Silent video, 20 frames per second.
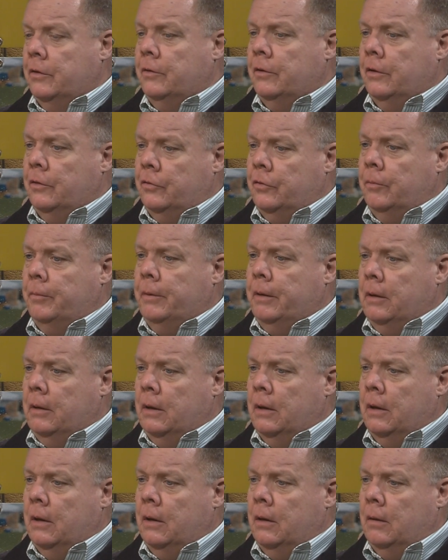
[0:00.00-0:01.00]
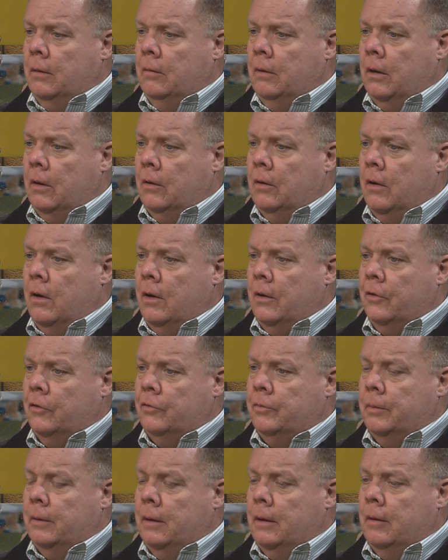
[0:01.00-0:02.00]
This will be uh, our
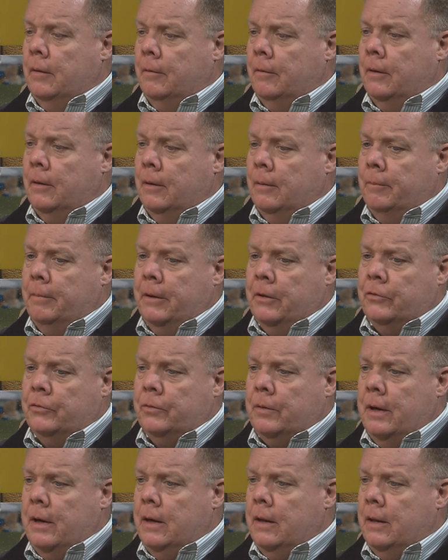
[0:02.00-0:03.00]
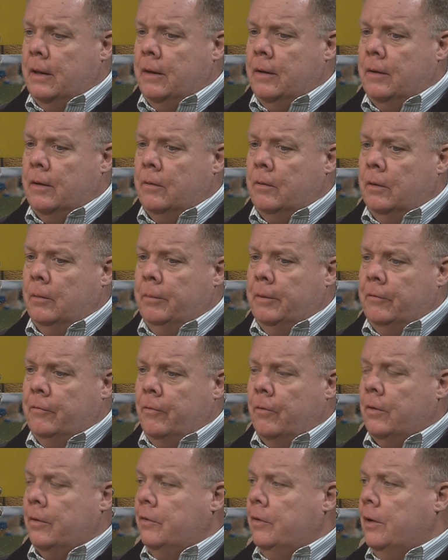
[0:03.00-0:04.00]
longest uh, uh, bus ride of the year. It'll be
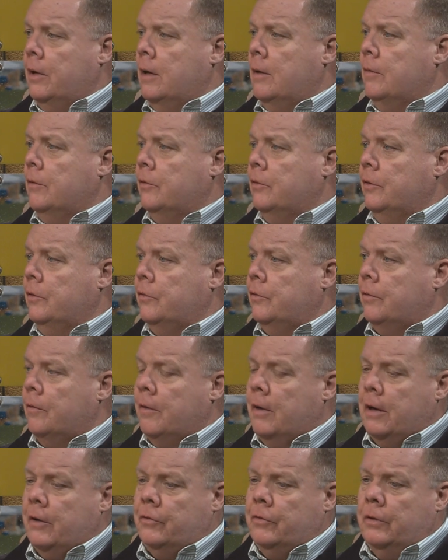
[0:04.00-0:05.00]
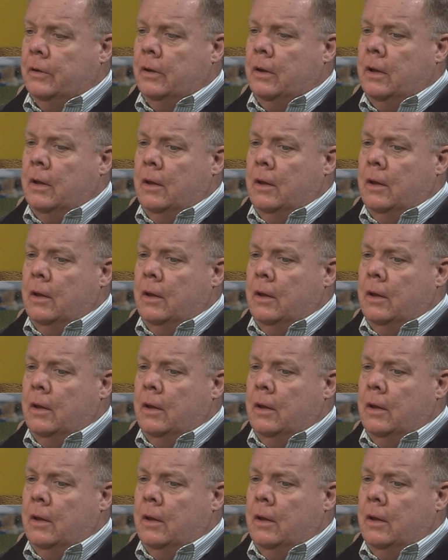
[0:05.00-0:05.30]
fourteen hours each direction.